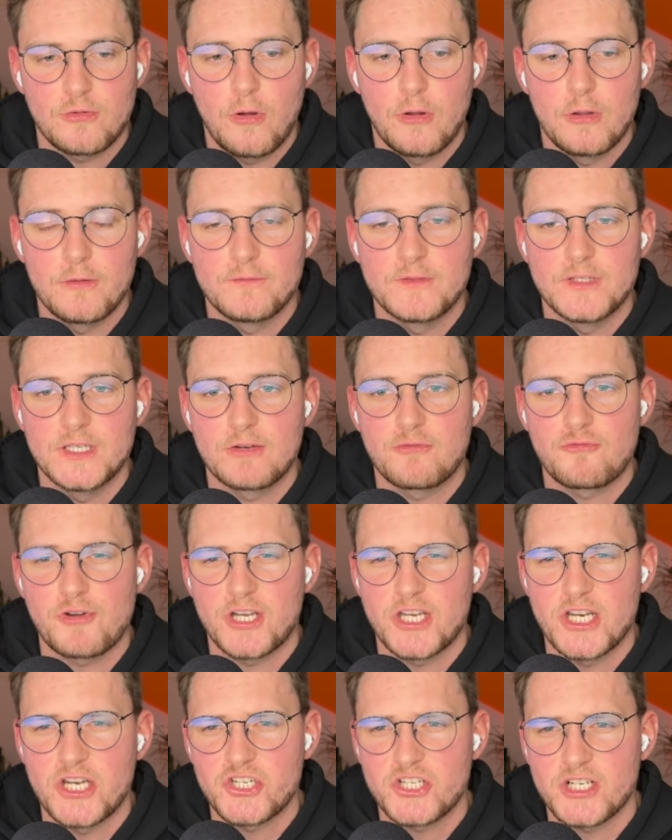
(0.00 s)
all of the
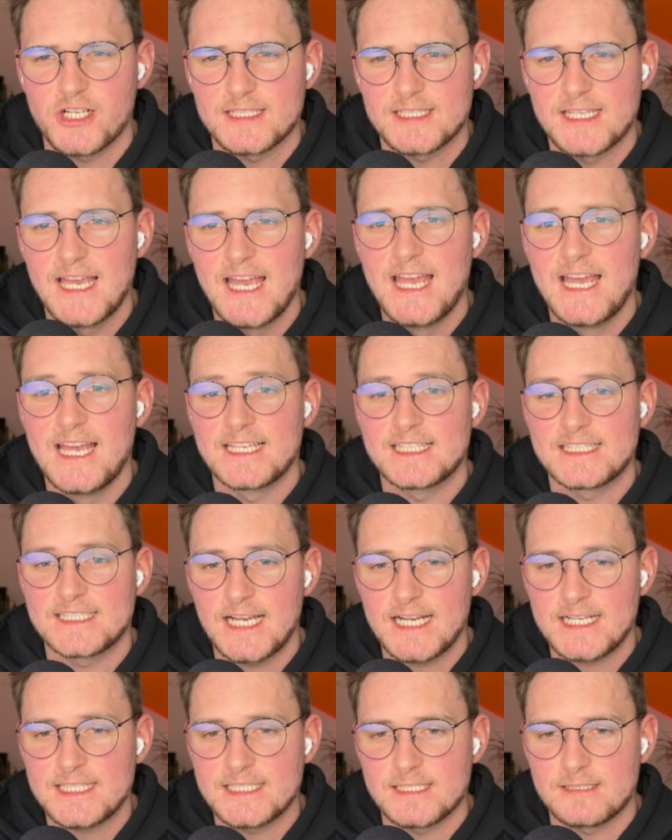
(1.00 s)
credentials
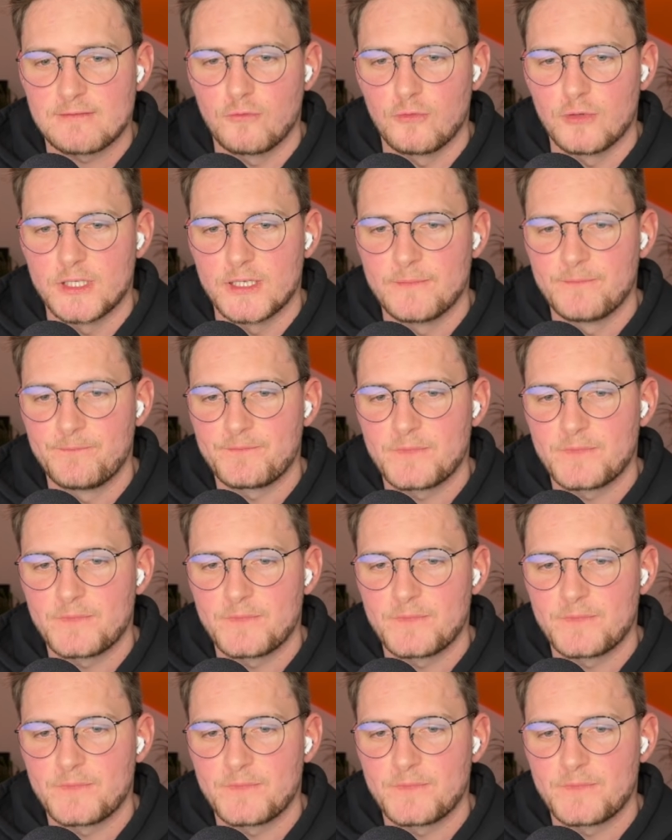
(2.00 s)
successfully.